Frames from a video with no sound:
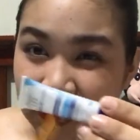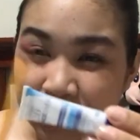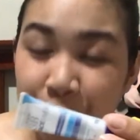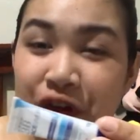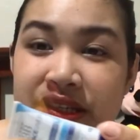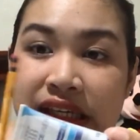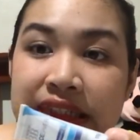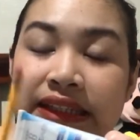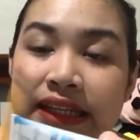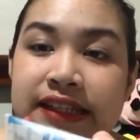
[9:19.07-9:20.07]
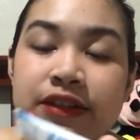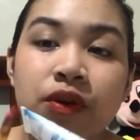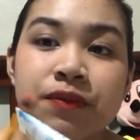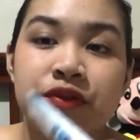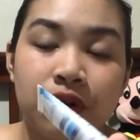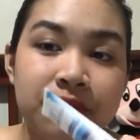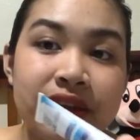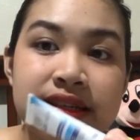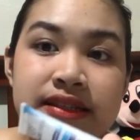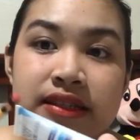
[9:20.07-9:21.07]
your skin needs to absorb
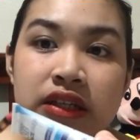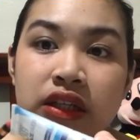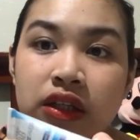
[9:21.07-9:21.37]
this